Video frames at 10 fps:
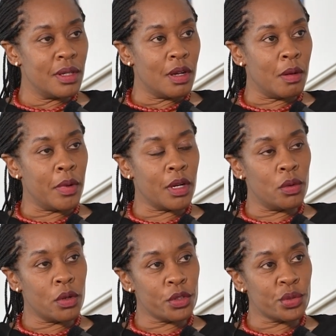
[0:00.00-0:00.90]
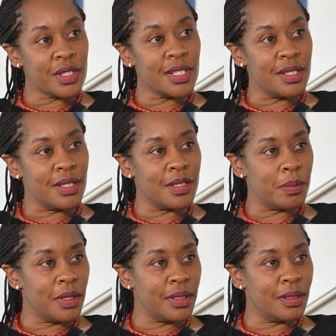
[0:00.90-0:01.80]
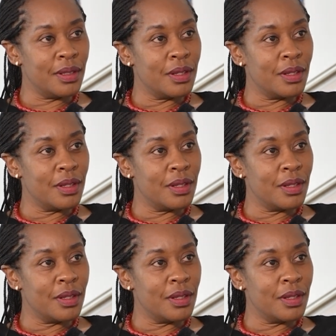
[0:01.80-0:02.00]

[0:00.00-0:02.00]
But I would also say discipline,